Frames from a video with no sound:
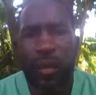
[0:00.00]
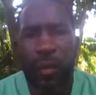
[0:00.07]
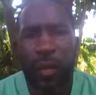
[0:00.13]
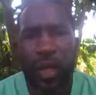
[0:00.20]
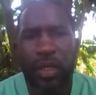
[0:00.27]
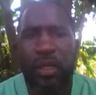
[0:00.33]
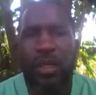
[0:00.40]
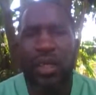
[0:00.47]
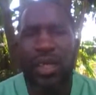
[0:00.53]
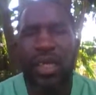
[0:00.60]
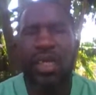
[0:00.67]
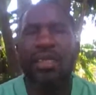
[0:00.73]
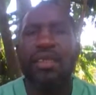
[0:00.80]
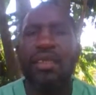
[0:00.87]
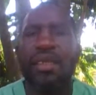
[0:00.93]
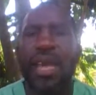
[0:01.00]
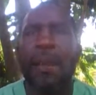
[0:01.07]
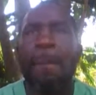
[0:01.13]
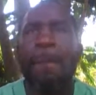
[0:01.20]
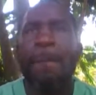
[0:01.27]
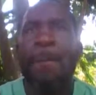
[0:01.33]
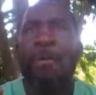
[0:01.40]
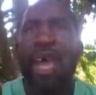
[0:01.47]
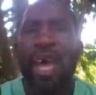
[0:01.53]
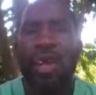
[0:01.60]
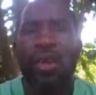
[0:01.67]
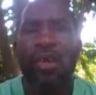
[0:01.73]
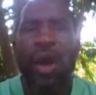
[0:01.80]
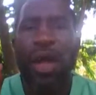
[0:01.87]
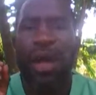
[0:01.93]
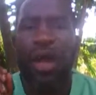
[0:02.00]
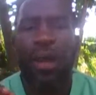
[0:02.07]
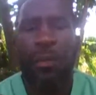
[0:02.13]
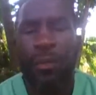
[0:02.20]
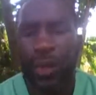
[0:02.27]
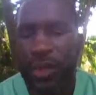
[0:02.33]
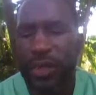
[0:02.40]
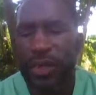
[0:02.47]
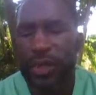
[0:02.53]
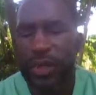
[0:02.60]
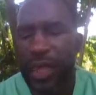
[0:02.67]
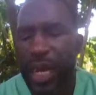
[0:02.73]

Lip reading: with is that I know a lot of persons,